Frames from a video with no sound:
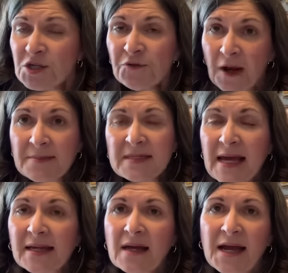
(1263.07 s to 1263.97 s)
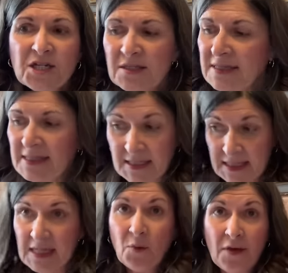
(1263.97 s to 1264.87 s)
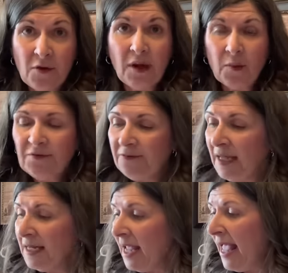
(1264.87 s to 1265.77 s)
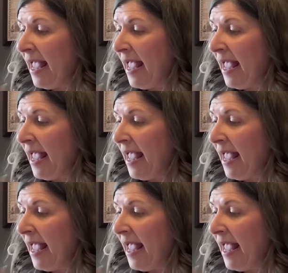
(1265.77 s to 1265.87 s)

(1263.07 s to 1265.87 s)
frames that I just, to see whether it would fit.